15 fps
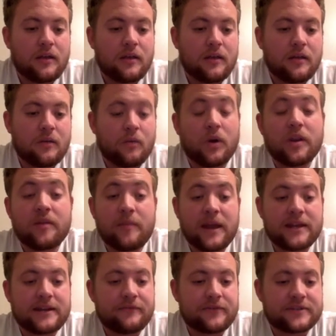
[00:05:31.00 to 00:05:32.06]
one of the
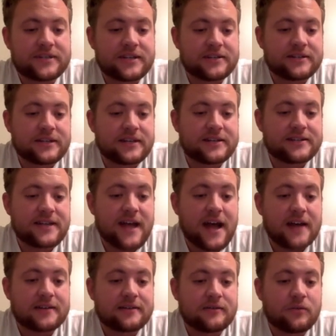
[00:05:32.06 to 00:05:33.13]
main differences is
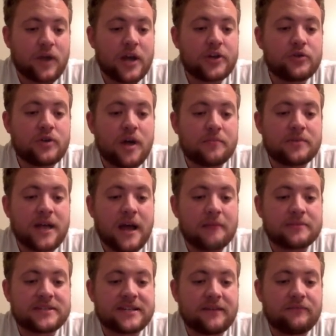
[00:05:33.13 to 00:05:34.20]
that when I do num
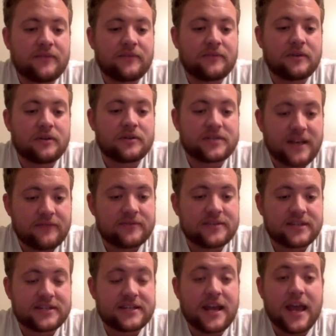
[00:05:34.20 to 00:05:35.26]
times 7 or
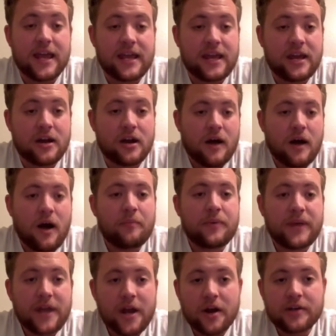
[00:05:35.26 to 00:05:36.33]
768 here, up
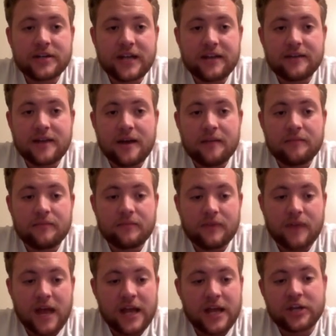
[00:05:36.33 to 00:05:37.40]
here to get num,
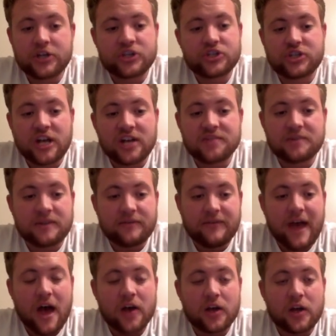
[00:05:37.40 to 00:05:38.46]
it just tells me the
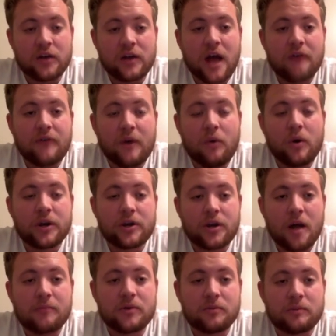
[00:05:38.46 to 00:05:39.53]
value. Now, if I wanted
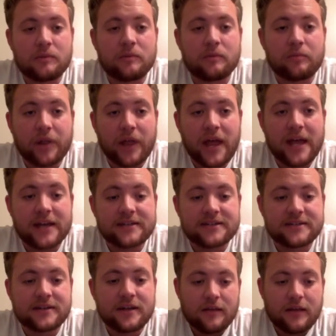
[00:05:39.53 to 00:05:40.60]
num to be
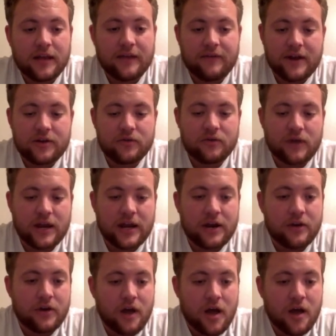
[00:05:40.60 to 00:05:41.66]
replaced, like if I do right
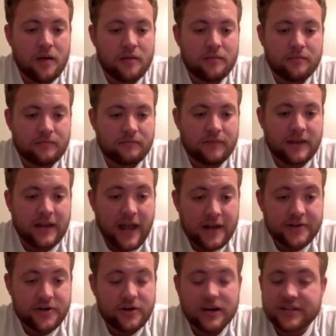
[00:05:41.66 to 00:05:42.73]
here num, hit
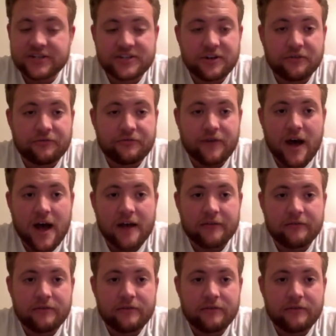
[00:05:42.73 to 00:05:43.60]
enter, it's still 5.